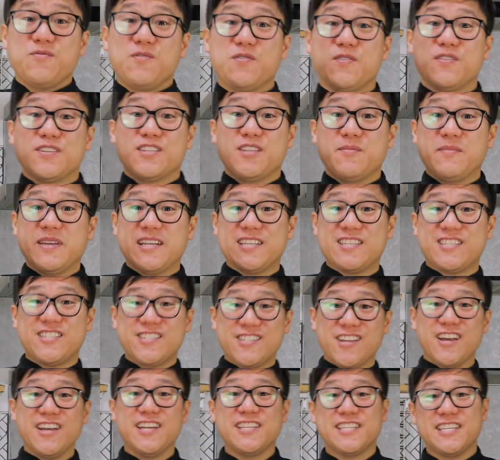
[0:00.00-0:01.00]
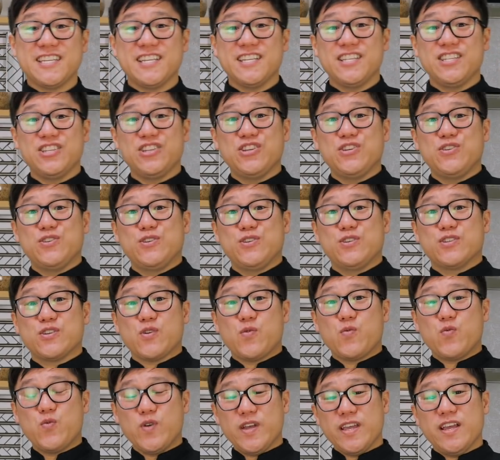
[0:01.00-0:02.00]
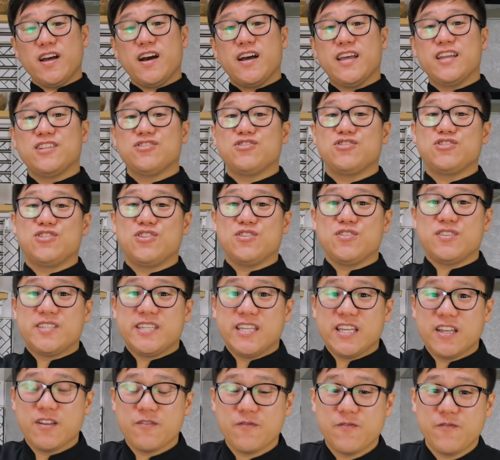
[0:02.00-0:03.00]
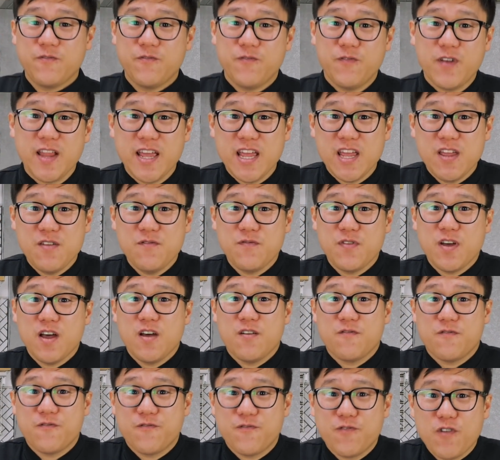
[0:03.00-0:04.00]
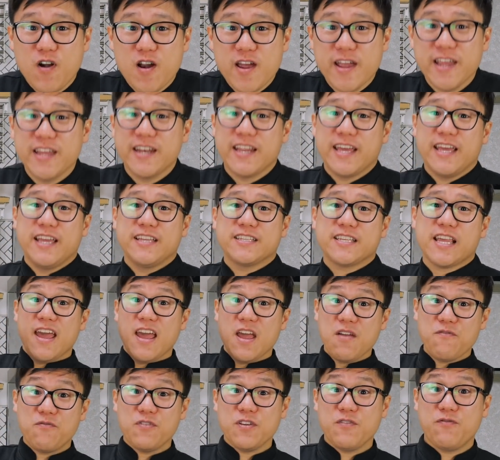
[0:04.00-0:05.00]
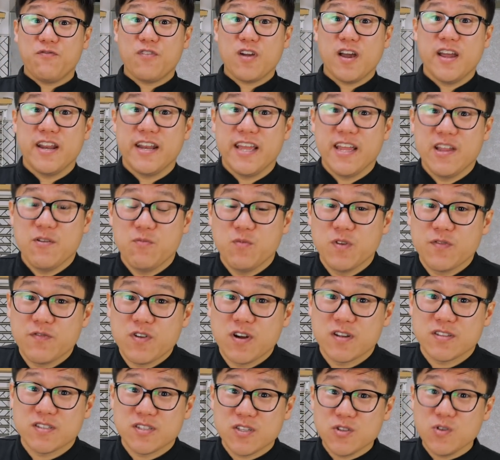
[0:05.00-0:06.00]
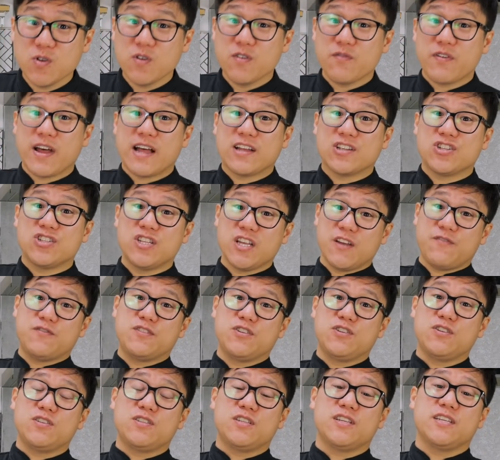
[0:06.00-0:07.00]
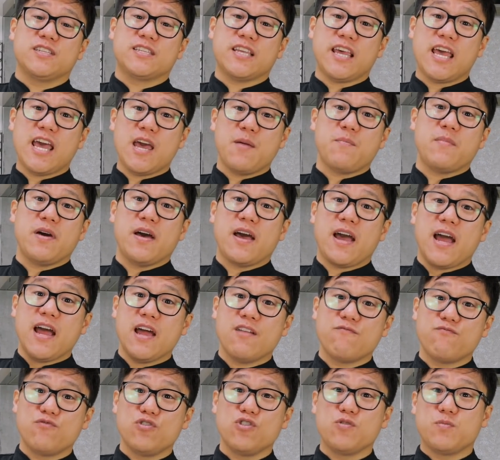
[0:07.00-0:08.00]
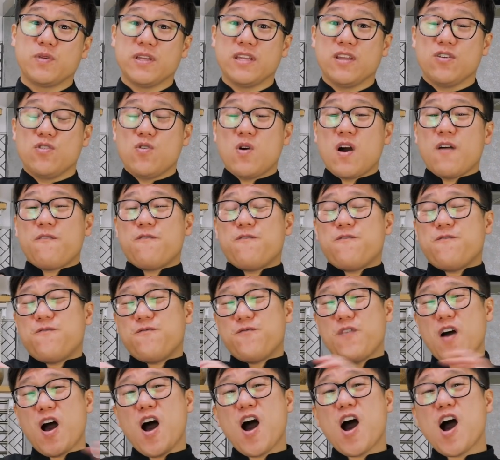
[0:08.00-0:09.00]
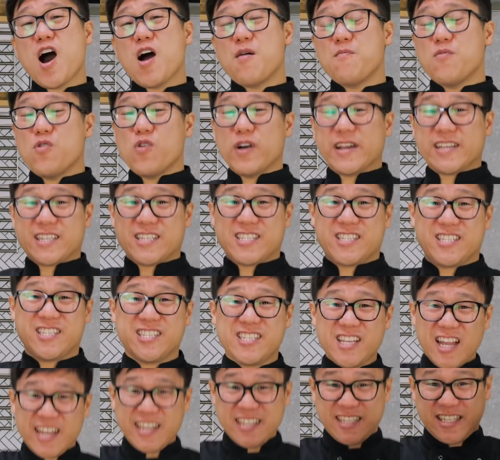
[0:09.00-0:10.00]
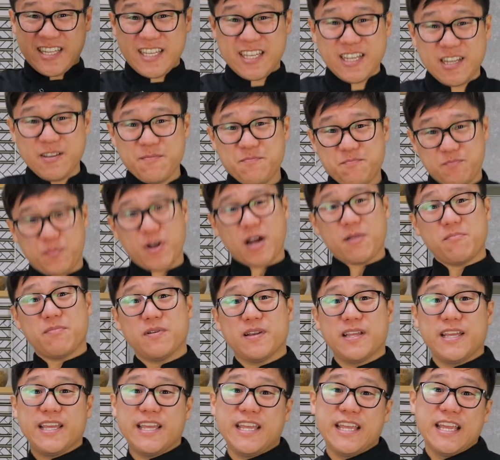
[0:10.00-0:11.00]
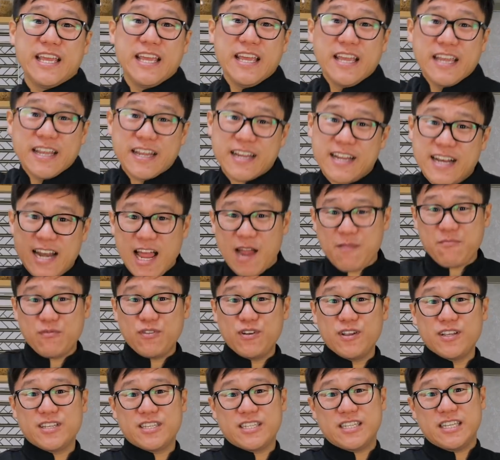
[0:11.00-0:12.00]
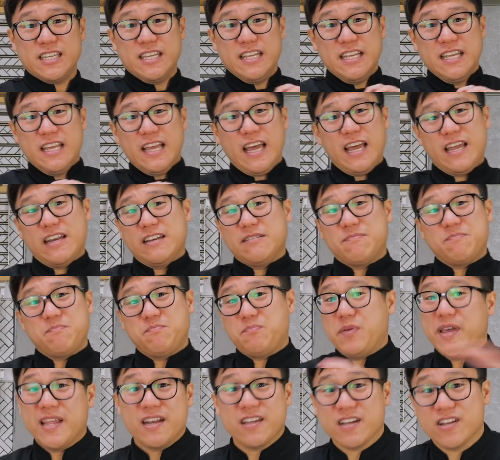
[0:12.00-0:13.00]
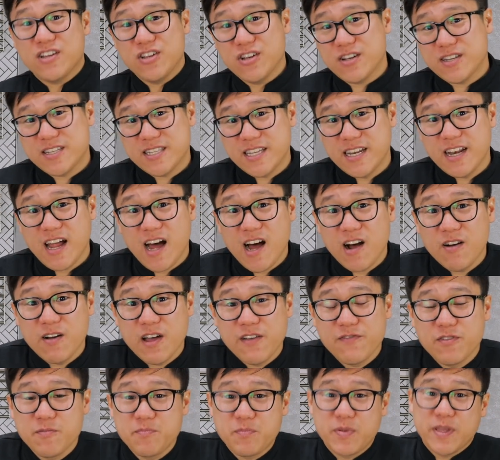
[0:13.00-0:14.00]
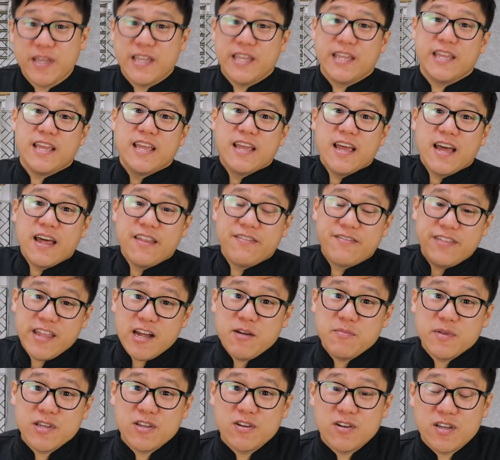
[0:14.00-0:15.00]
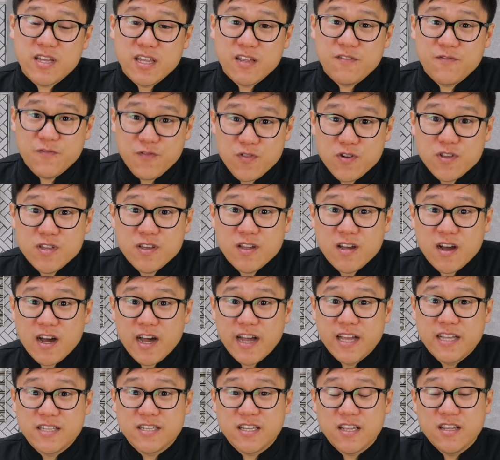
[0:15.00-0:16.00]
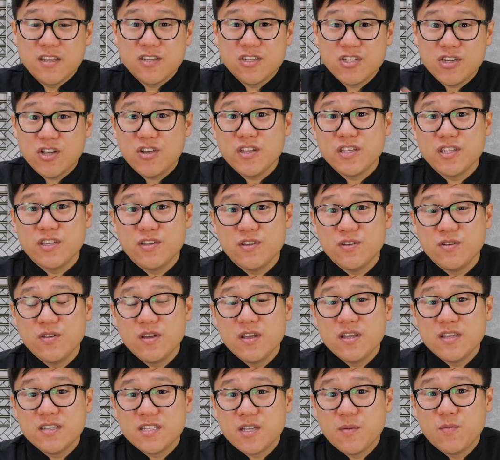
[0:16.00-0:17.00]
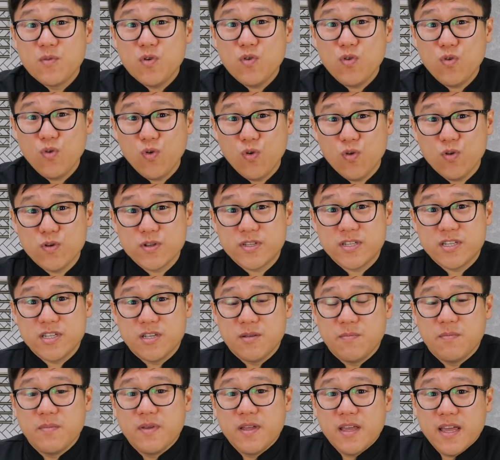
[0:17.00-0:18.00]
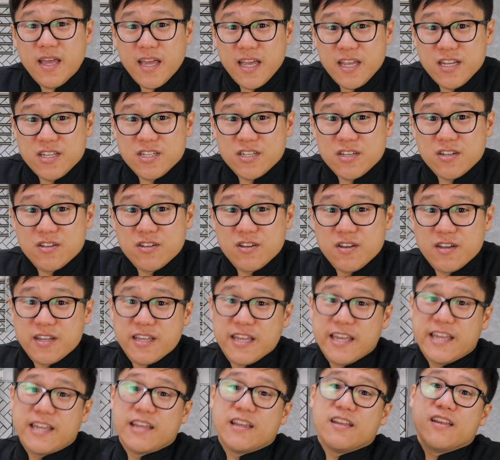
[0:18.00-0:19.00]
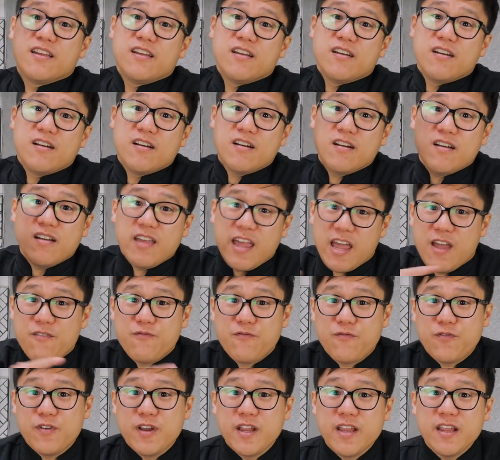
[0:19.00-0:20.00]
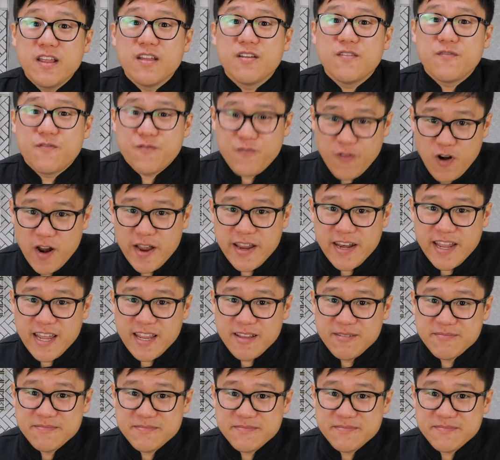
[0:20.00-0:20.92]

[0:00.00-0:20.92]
We've got some exciting news. We are introducing Flavour Fridays. Every Friday, we've got two of our chef tutors, Emma and Ruby, who are far more exciting, bubbly, glamorous, and better cooks than I'll ever be. And they'll be cooking for you guys, showing you some awesome Asian cooking every Friday.